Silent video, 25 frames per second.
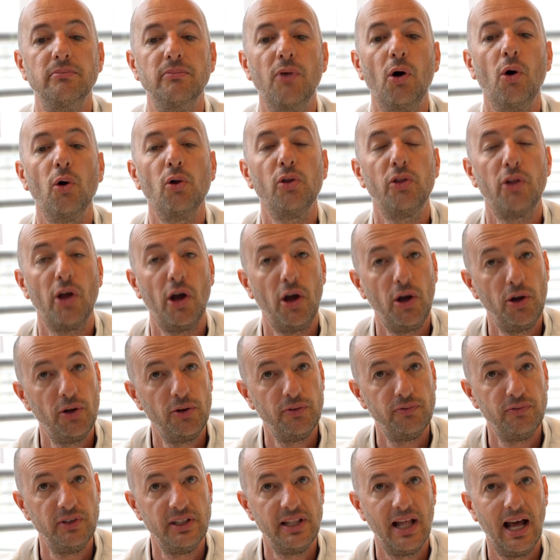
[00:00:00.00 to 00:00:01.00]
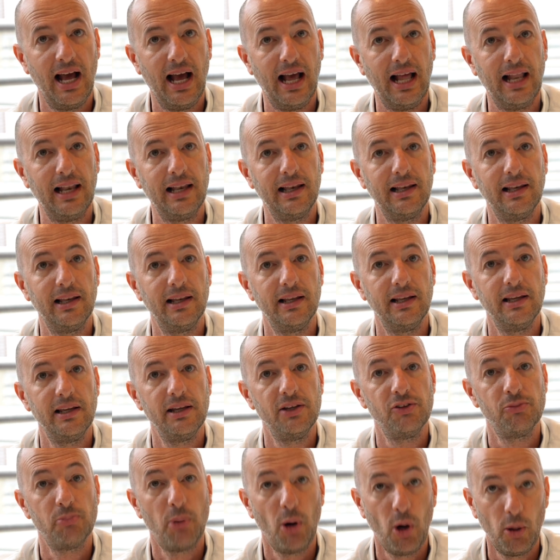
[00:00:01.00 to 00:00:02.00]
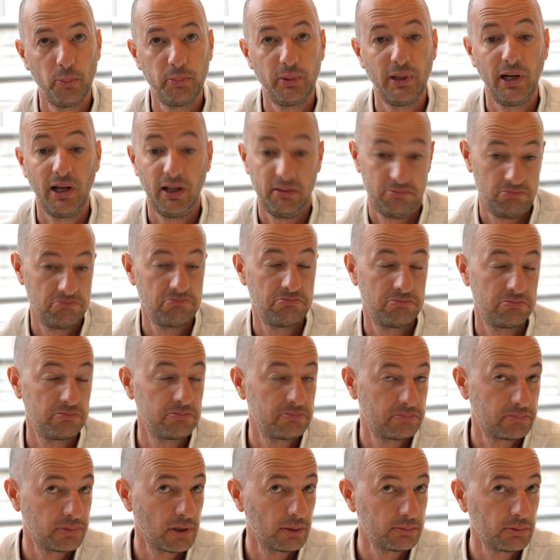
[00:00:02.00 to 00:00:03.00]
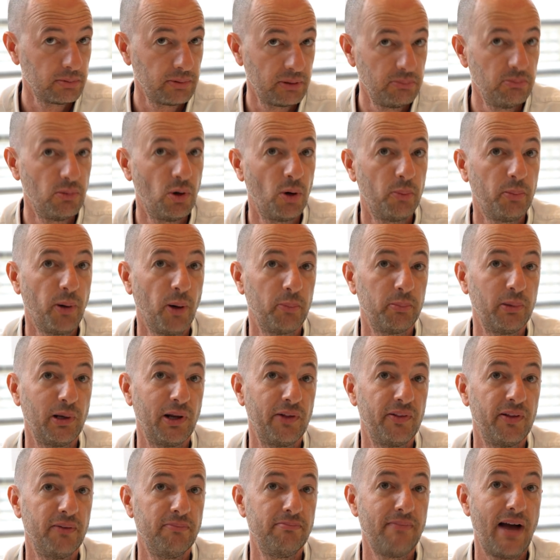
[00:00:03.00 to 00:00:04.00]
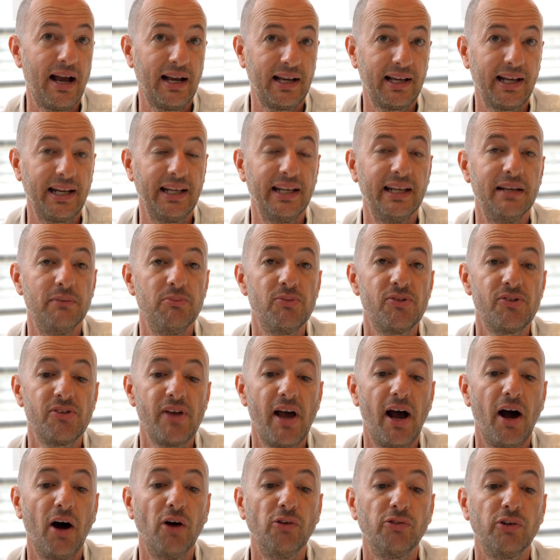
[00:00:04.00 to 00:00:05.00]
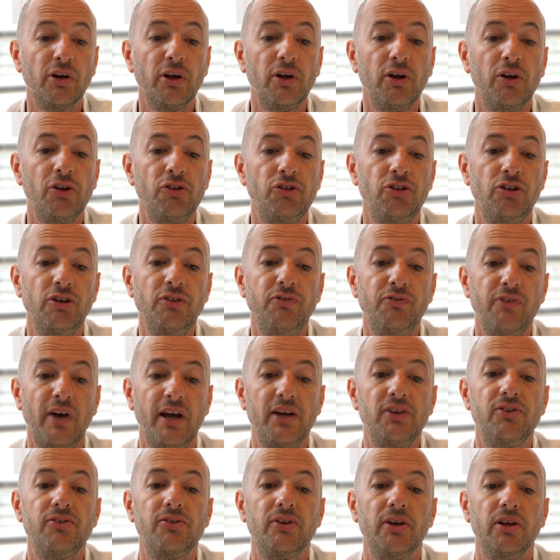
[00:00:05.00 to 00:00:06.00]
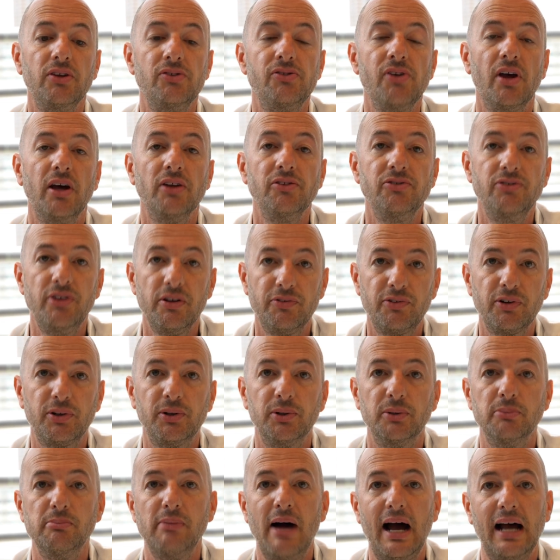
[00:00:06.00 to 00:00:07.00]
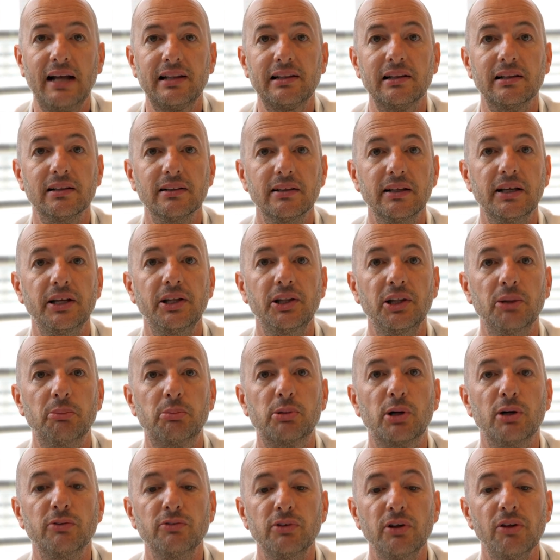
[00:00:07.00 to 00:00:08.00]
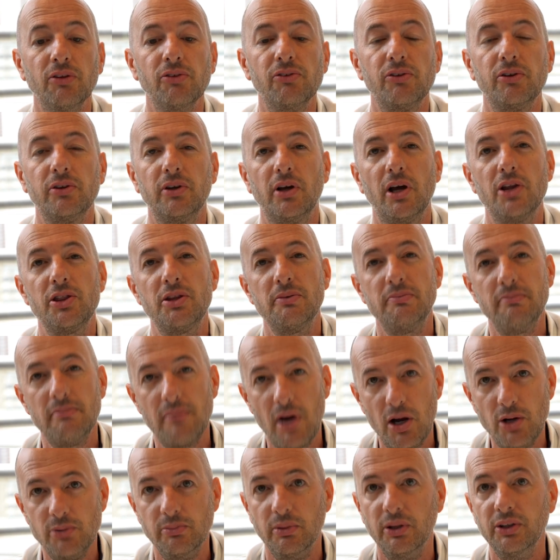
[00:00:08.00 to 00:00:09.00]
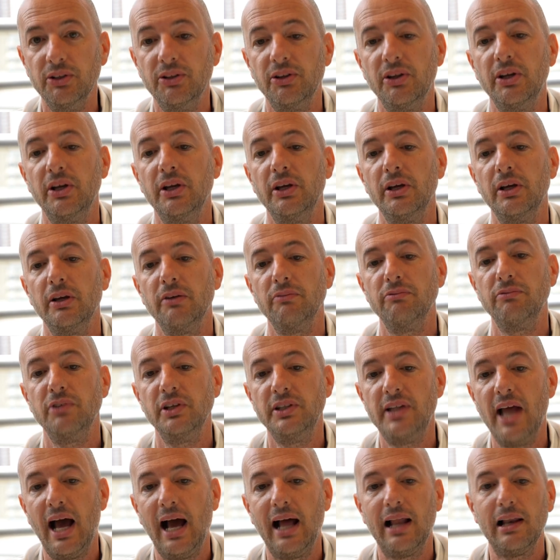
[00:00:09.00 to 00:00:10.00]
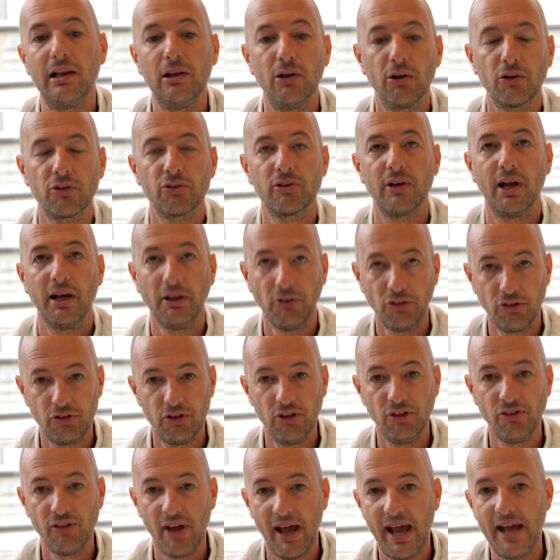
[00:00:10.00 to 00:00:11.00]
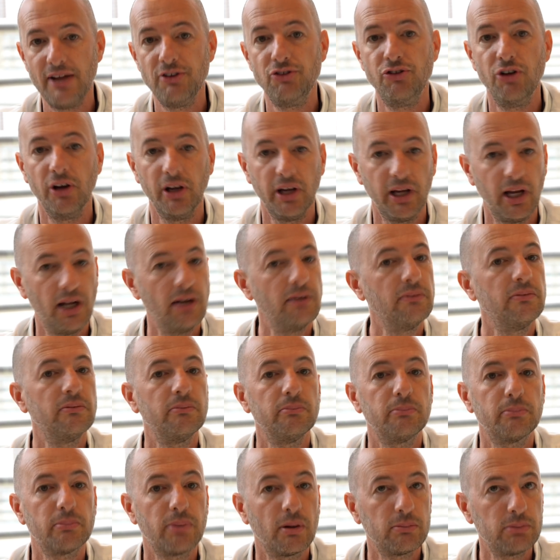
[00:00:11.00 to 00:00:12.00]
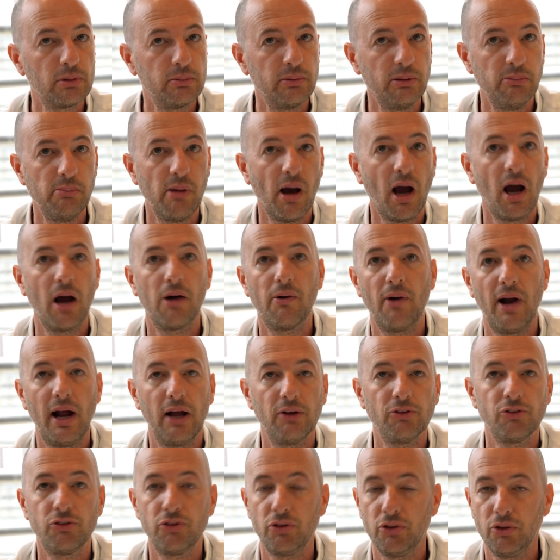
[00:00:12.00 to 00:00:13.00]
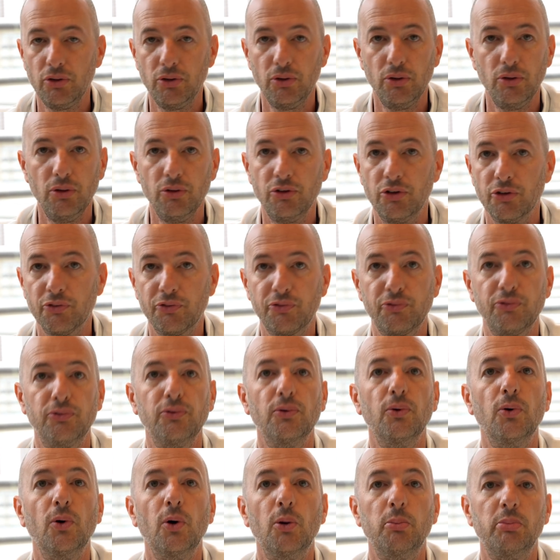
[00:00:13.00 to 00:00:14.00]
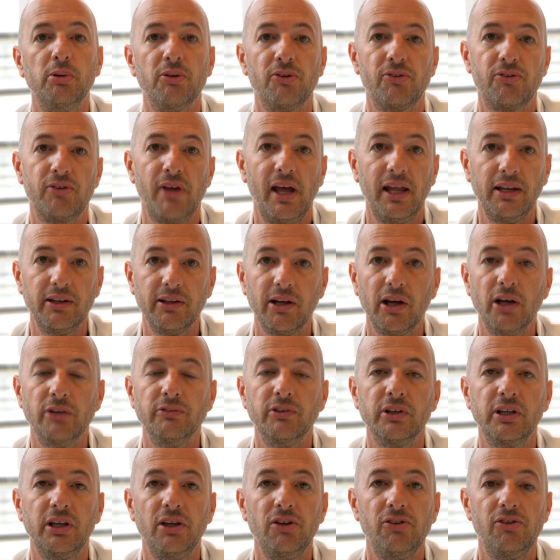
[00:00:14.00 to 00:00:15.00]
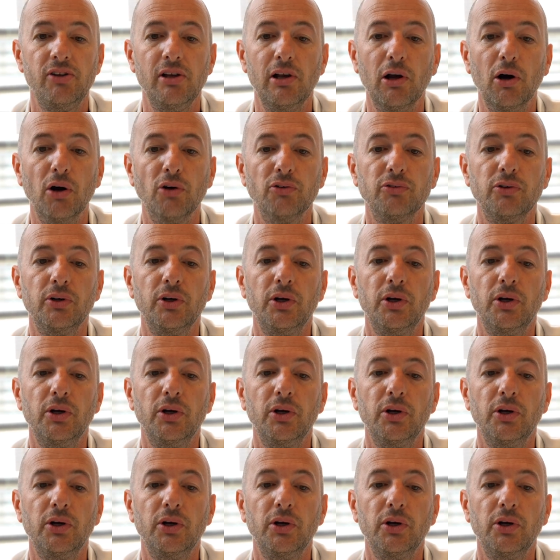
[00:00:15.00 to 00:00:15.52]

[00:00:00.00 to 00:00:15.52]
Although Vidal is popular, probably more popular than Macri himself, she faces a difficult battle in the province. At the moment, Vidal looks like she's edging it, probably by around 2 to 4% over Kicillof.